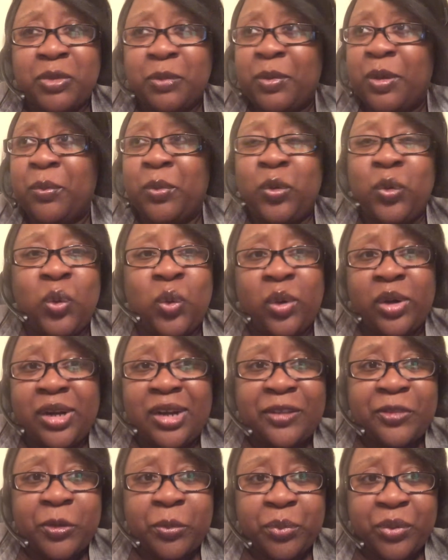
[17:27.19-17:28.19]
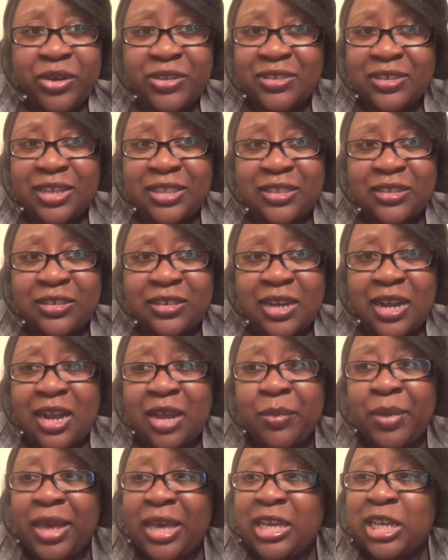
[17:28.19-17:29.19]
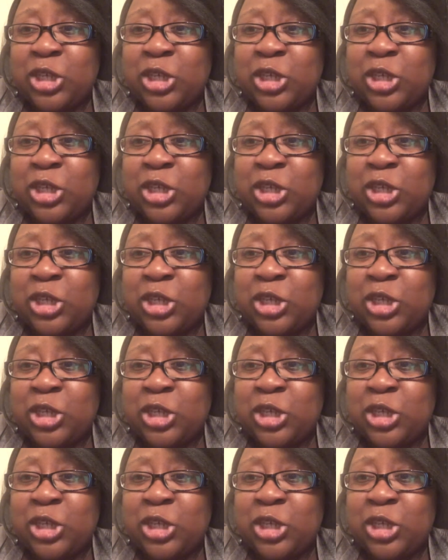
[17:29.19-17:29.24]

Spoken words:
the people who were working at the prison at the time.